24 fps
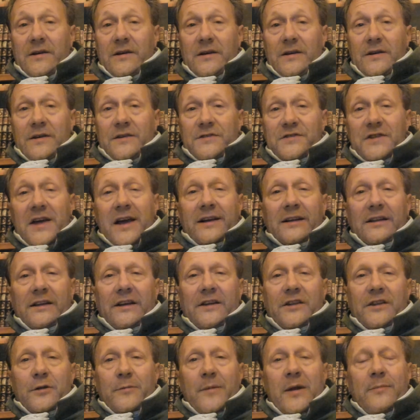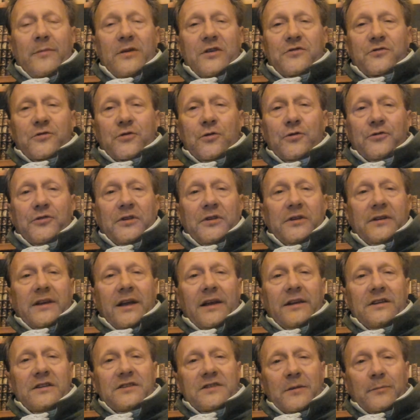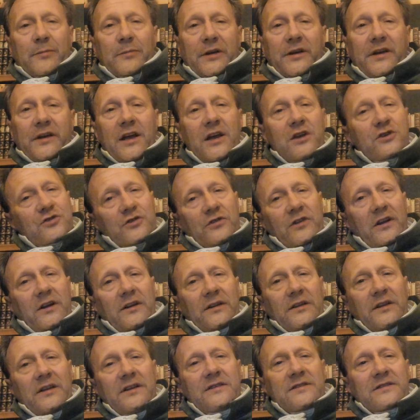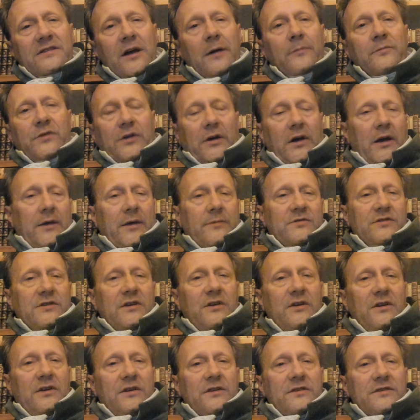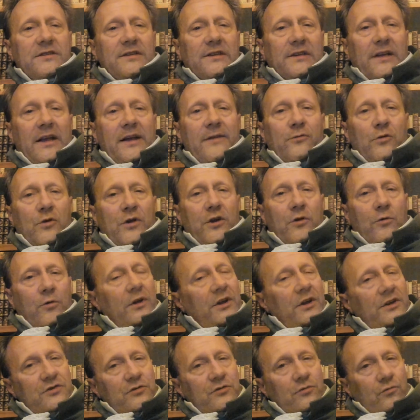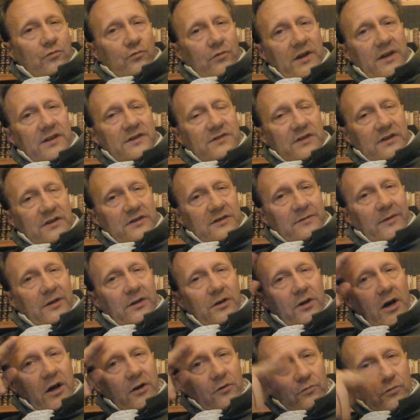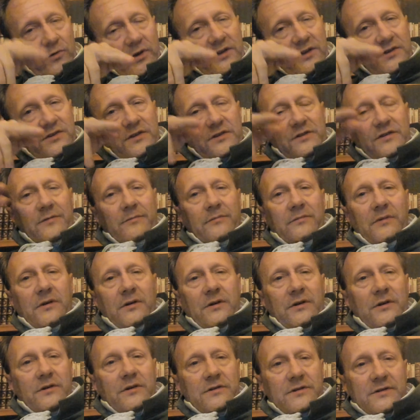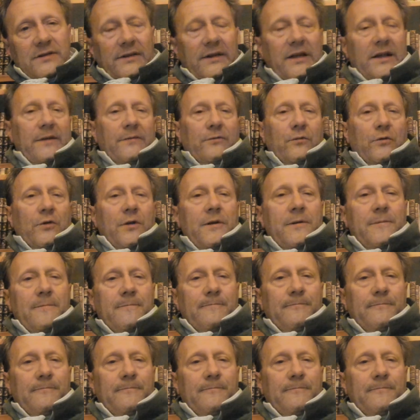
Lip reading: Secondly, there may be truth in Kendi's implication that at least sometimes slavery creates racism and not racism slavery.